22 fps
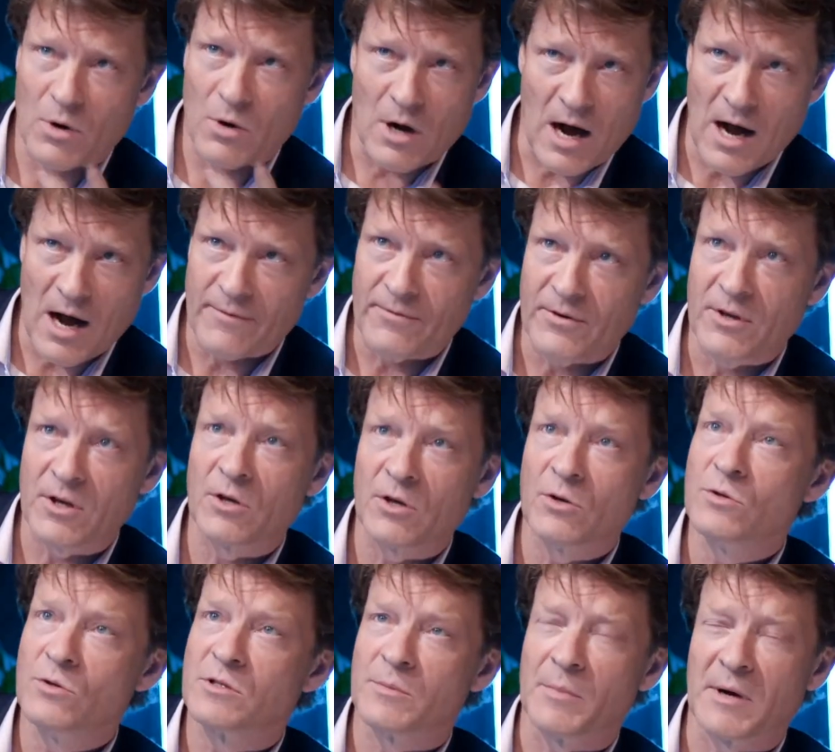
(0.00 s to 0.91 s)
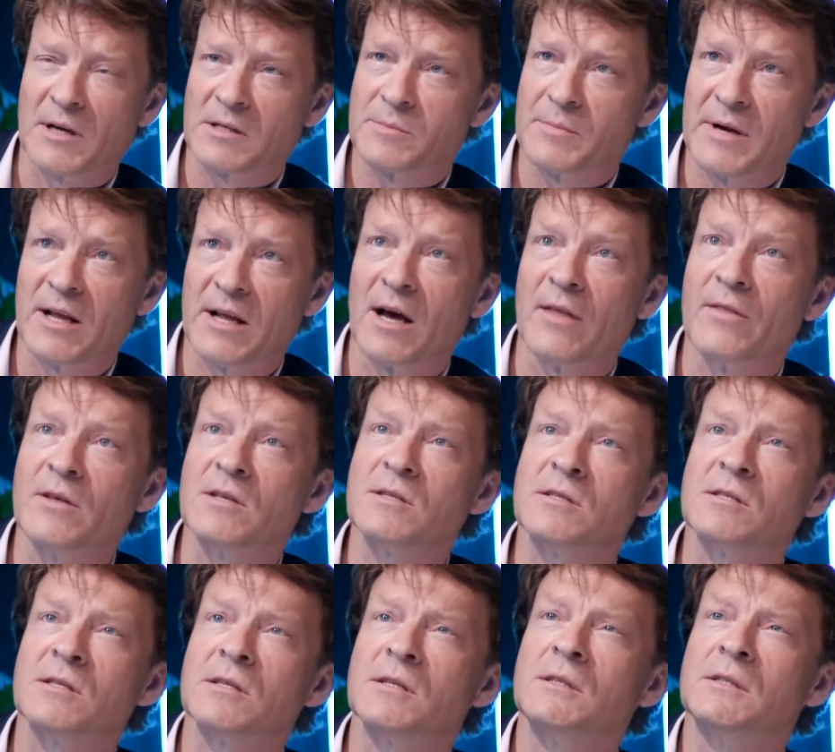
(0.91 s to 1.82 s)
I've accused, amongst many
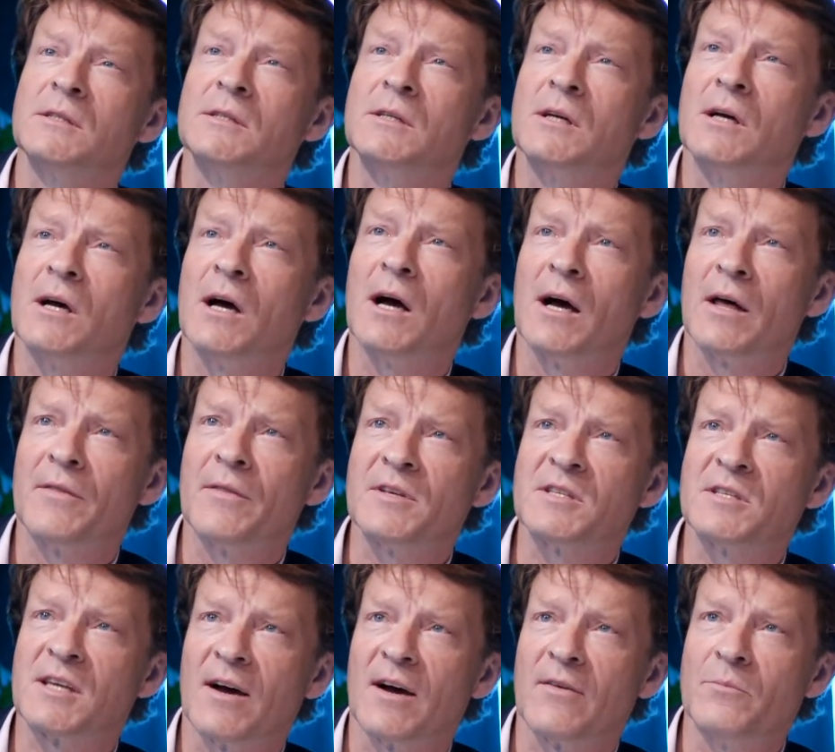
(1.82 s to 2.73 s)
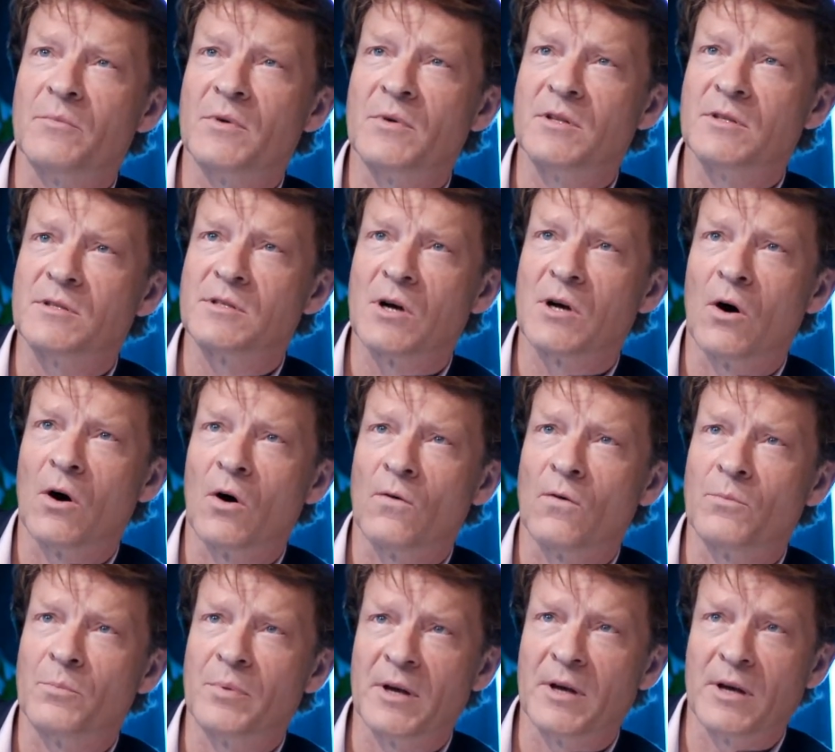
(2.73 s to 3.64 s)
others, this government
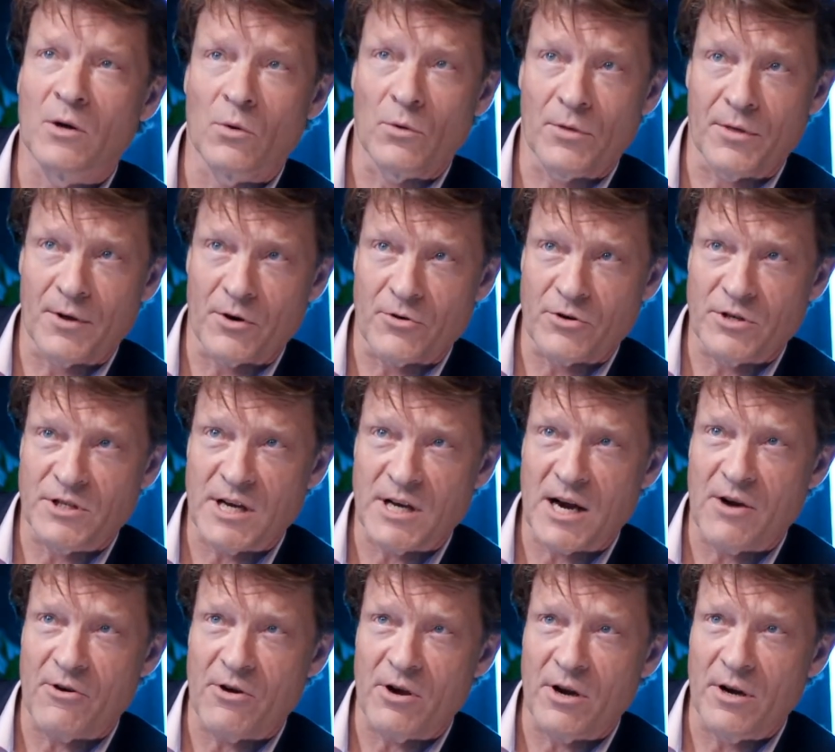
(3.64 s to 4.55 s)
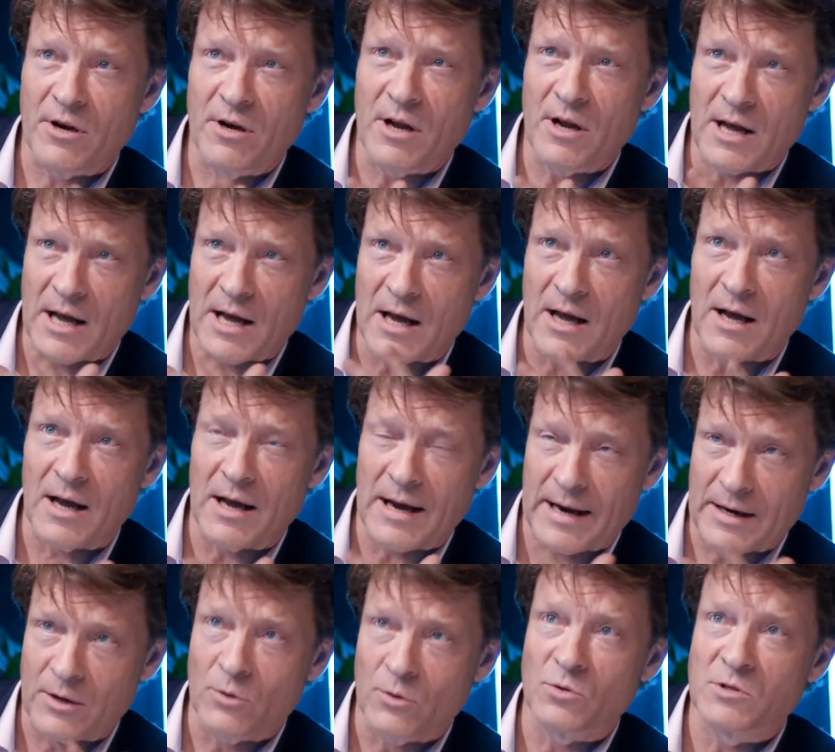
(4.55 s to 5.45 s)
of being authoritarian
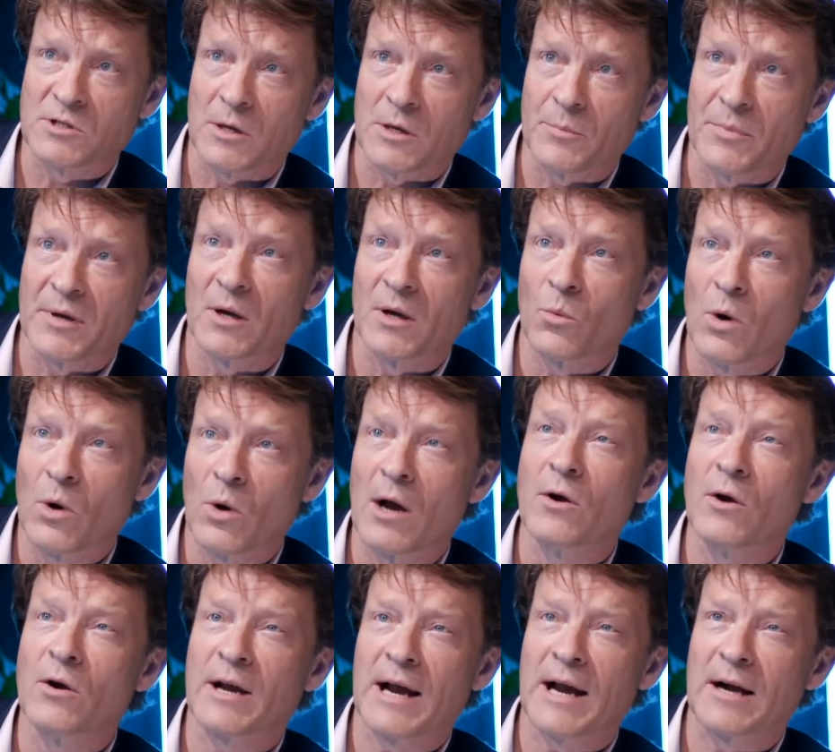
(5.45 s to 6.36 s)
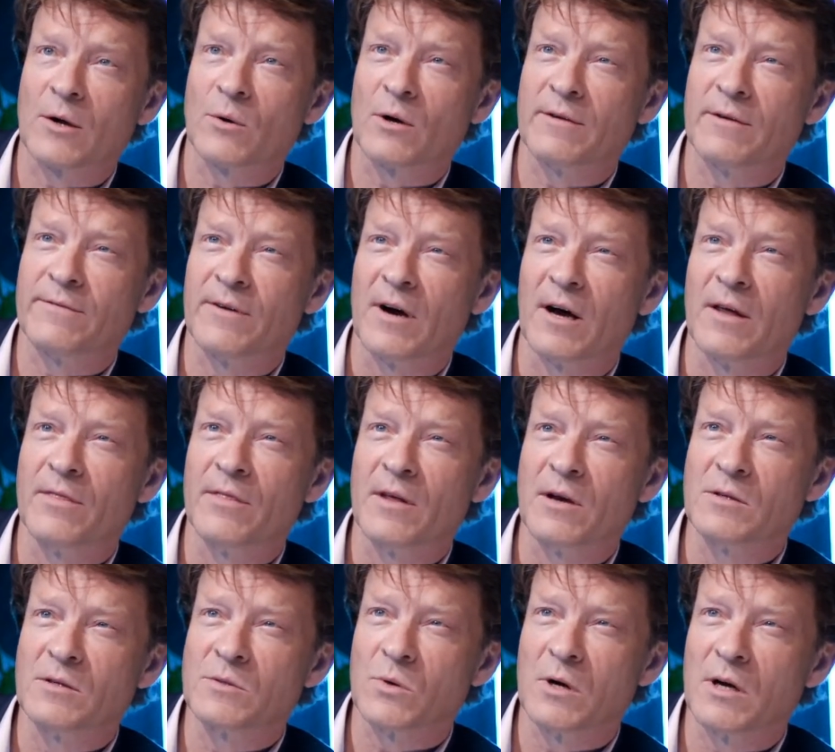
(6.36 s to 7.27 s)
and also being woke. How do I find
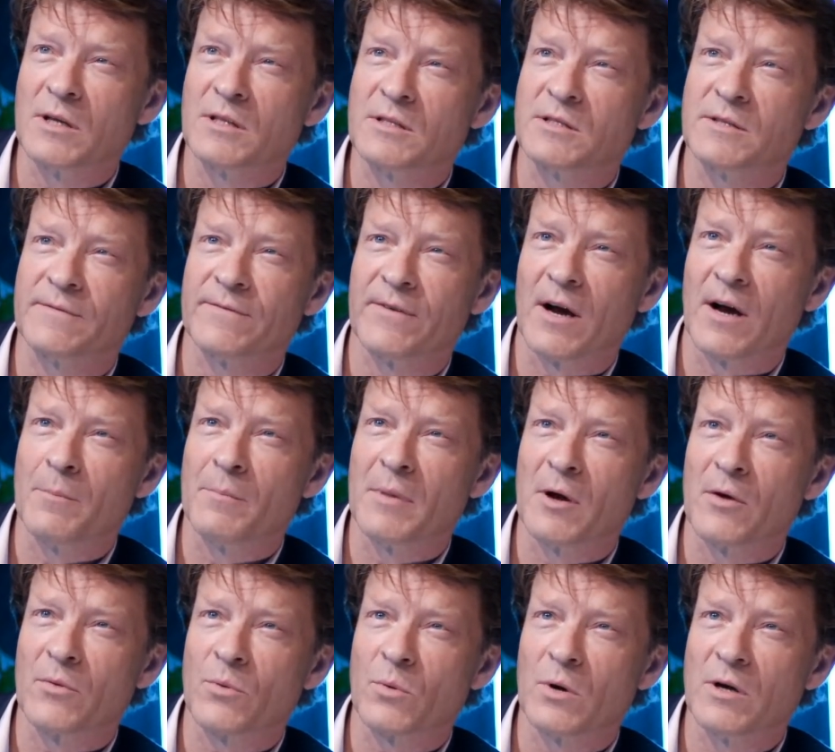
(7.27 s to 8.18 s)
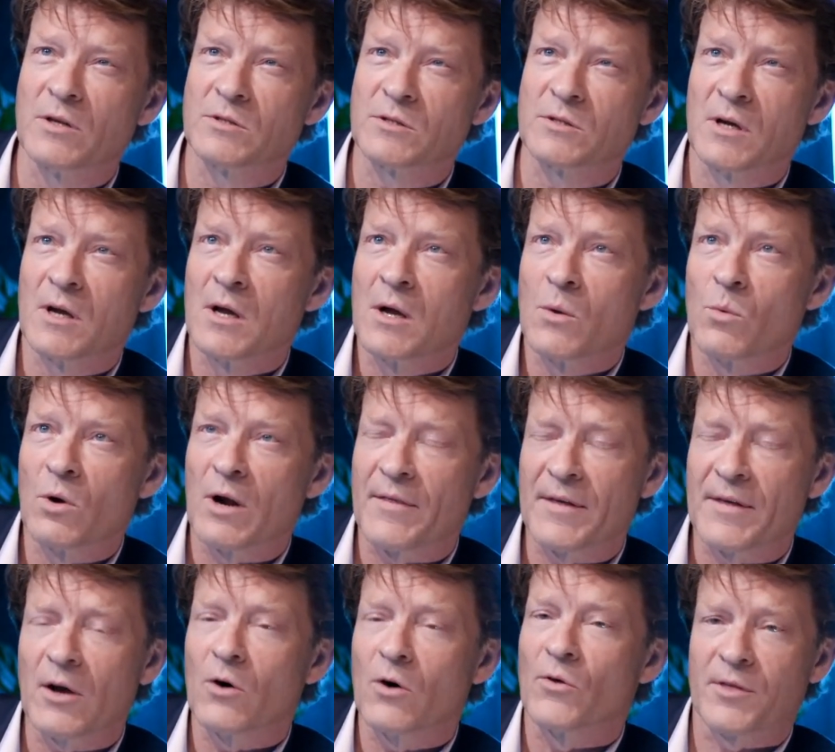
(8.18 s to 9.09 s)
those words? Define both words? Well, I
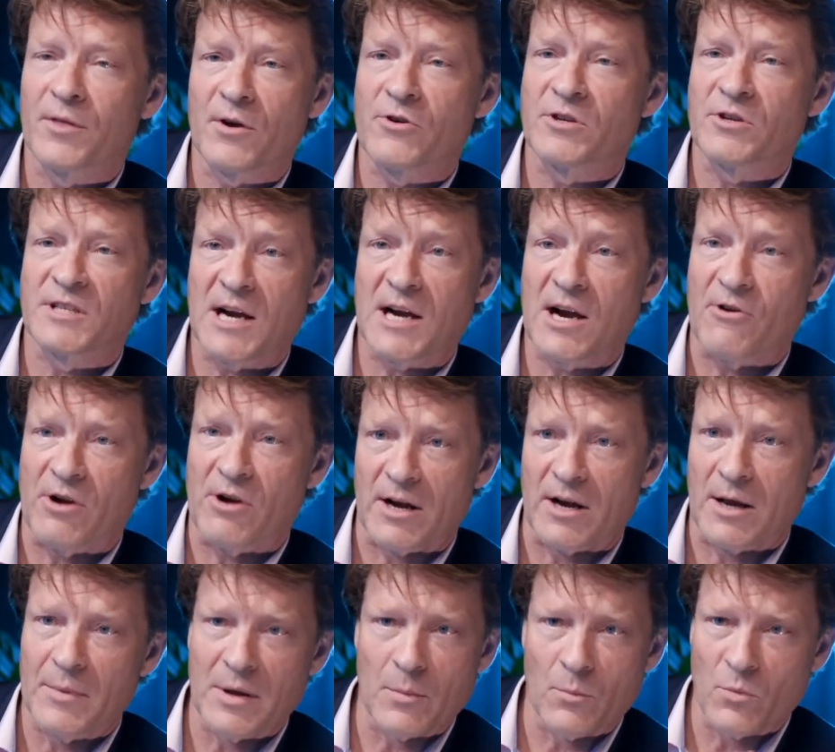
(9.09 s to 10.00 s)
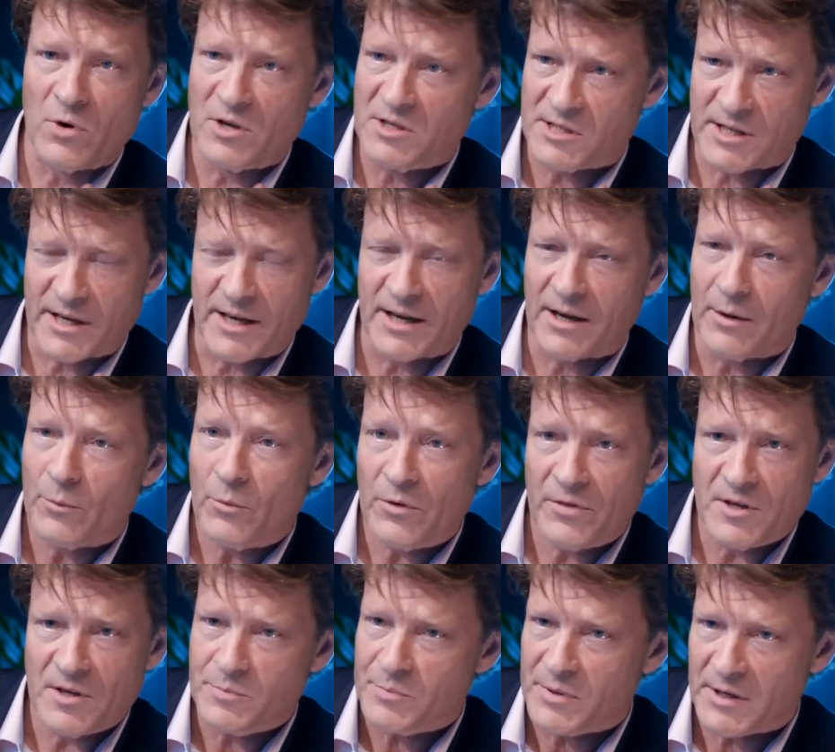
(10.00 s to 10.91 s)
think authoritarian. I mean, we're seeing it with
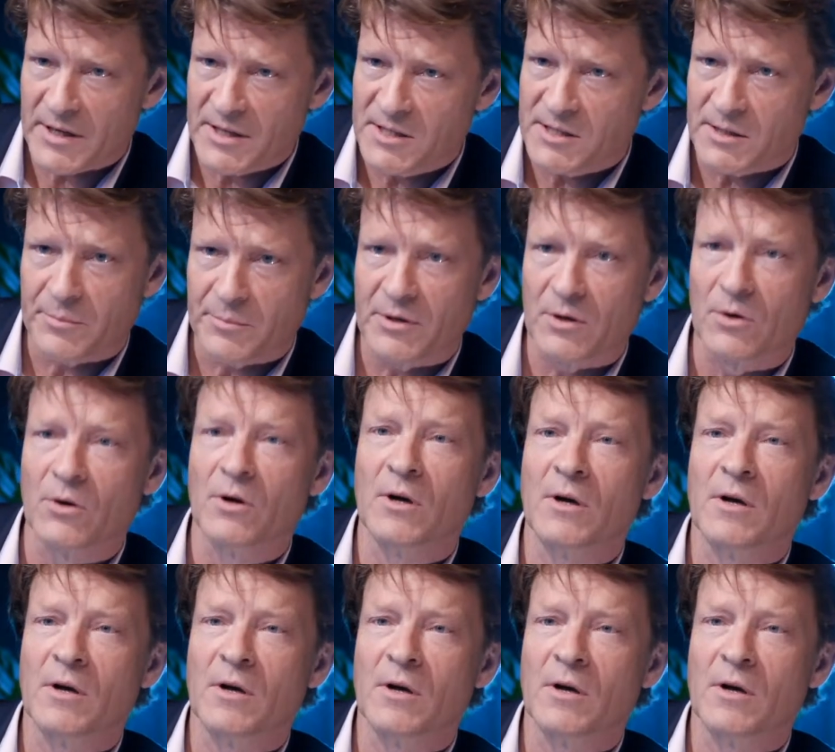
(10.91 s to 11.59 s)
this policing bill.